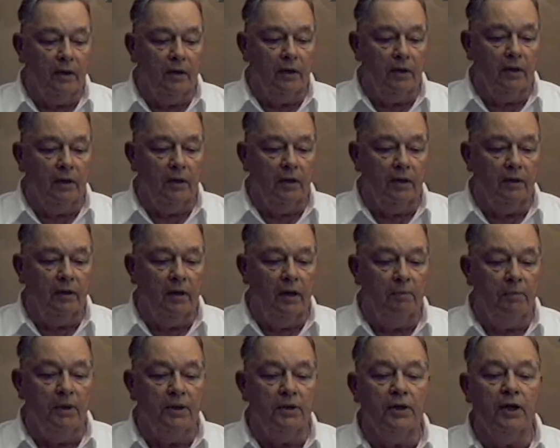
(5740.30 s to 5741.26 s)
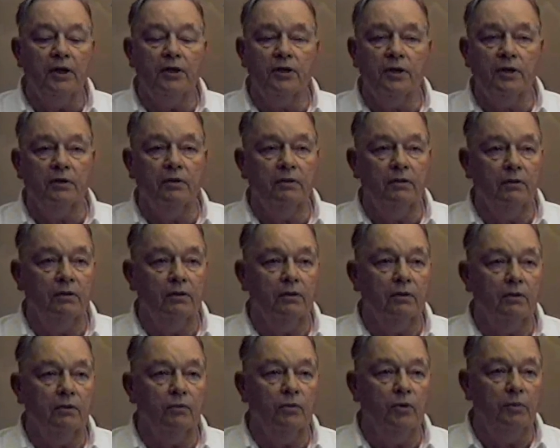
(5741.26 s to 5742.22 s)
a position
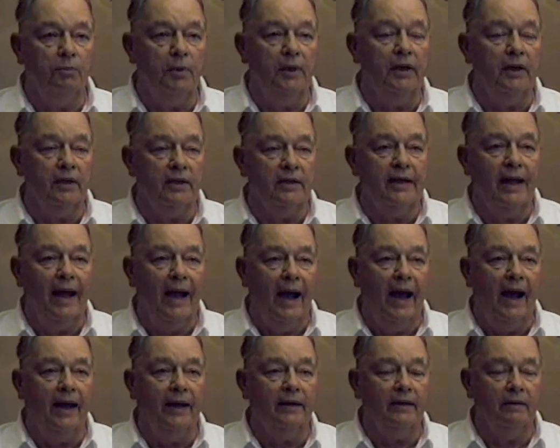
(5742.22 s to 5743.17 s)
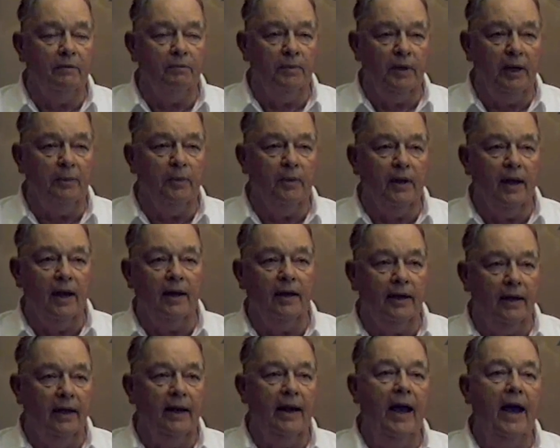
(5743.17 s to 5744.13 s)
would be attacked and people had
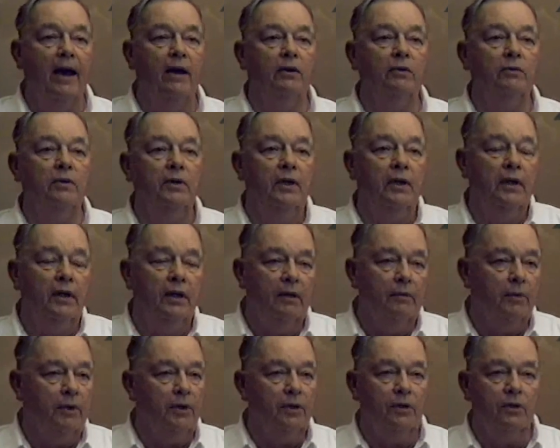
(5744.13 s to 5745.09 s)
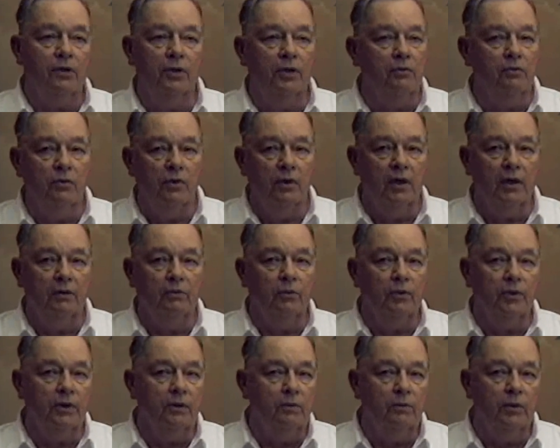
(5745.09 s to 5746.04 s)
to get out, but you couldn't run
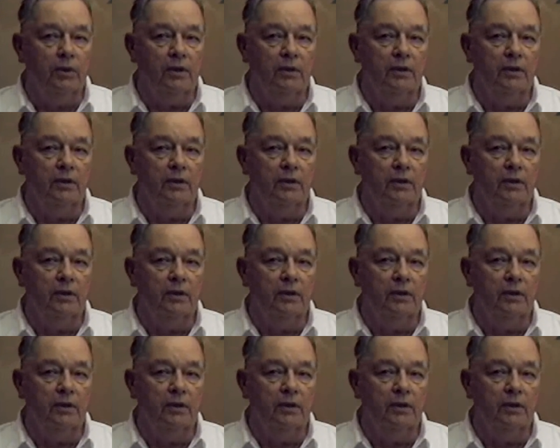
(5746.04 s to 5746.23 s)
it